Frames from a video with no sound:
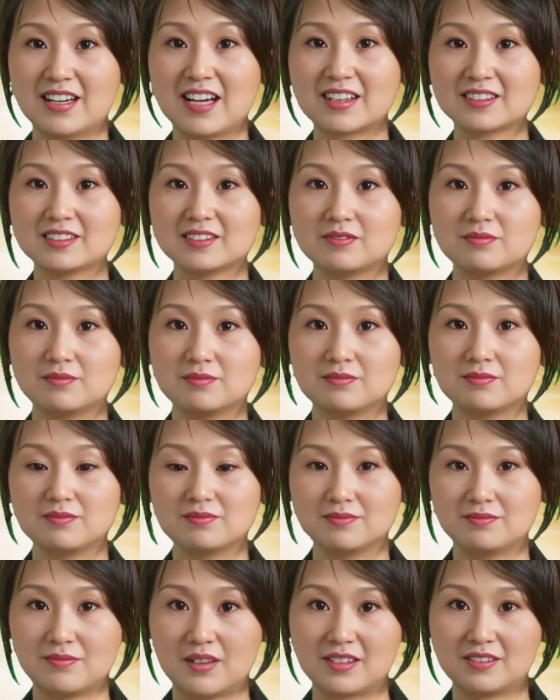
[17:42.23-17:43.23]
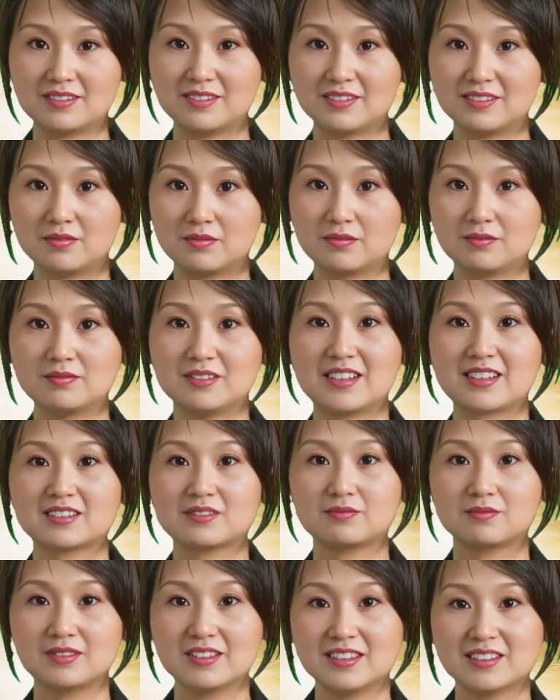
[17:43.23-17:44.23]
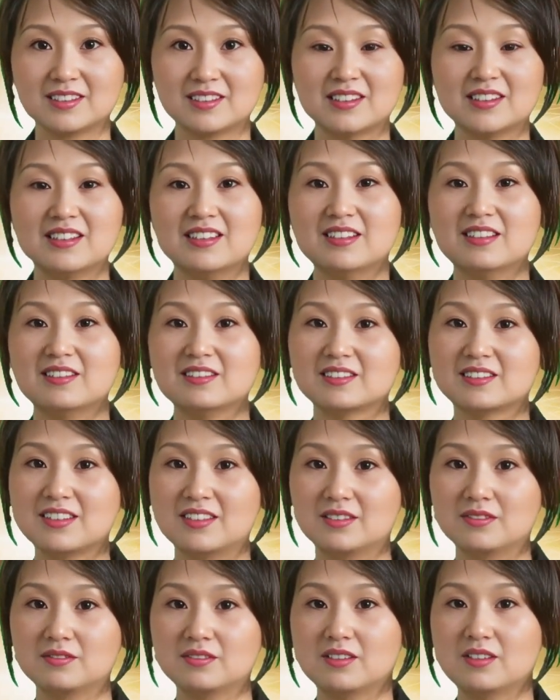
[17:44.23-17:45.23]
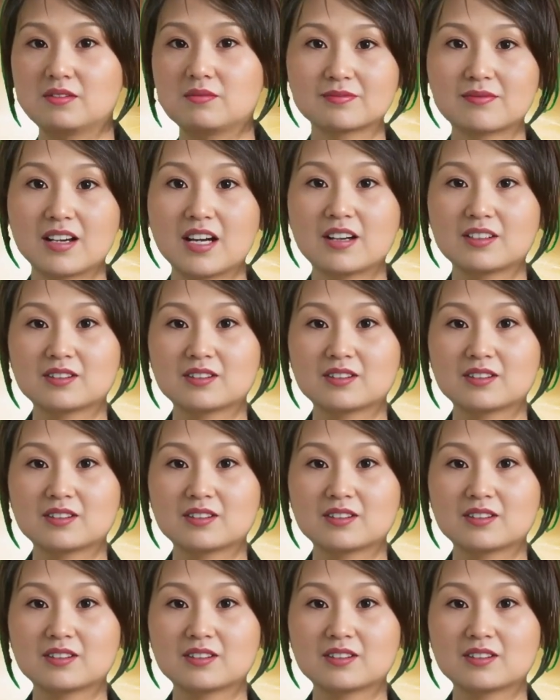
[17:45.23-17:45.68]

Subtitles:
He said that the only way to continue farming this land